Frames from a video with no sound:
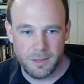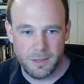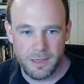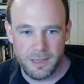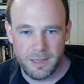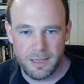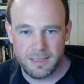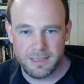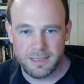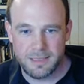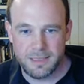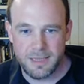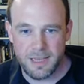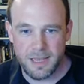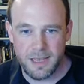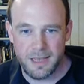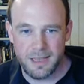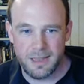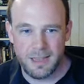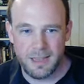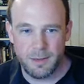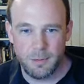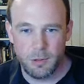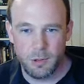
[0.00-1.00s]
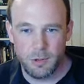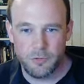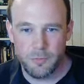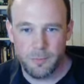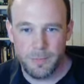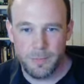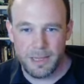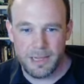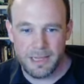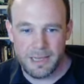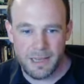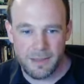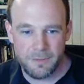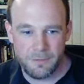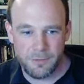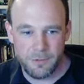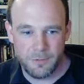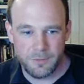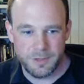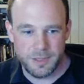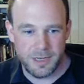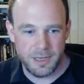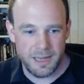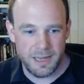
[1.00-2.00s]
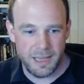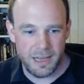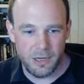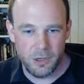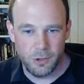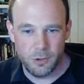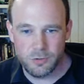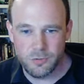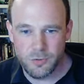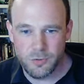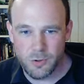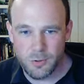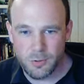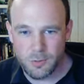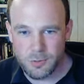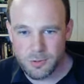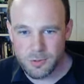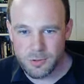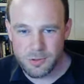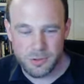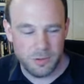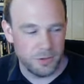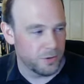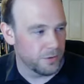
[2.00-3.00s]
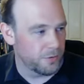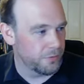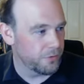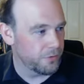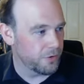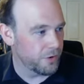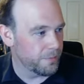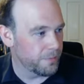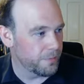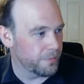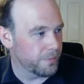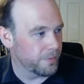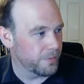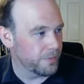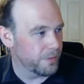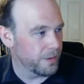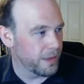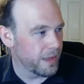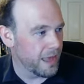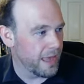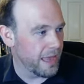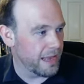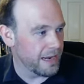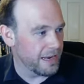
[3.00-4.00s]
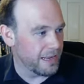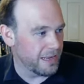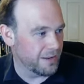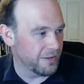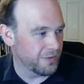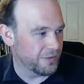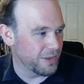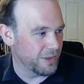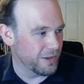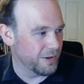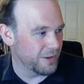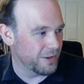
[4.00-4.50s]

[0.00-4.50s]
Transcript: It's uh, It'll look familiar if you've seen like look rolls from any of the